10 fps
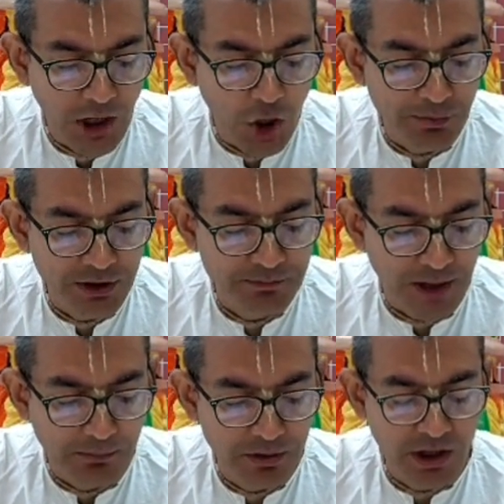how many
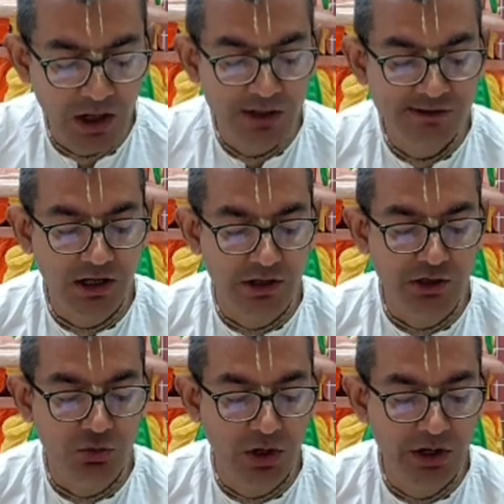Brahmanas are
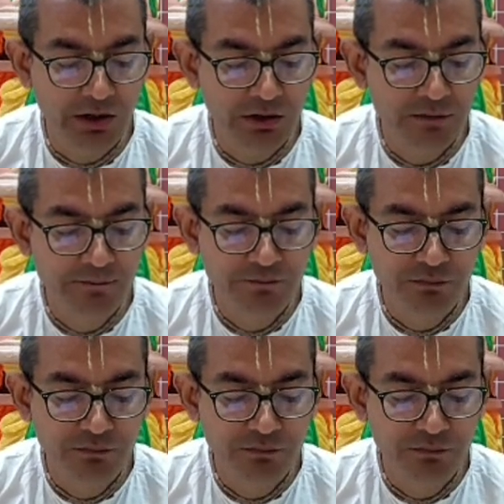required,